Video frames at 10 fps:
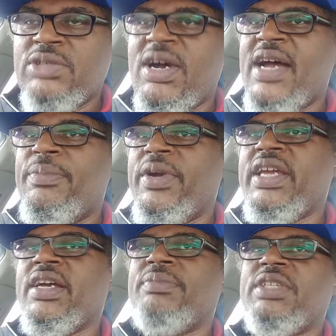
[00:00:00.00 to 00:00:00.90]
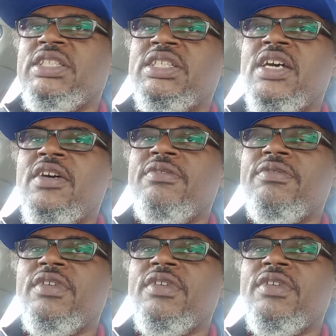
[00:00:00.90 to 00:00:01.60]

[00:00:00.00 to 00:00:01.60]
why I bring up this stuff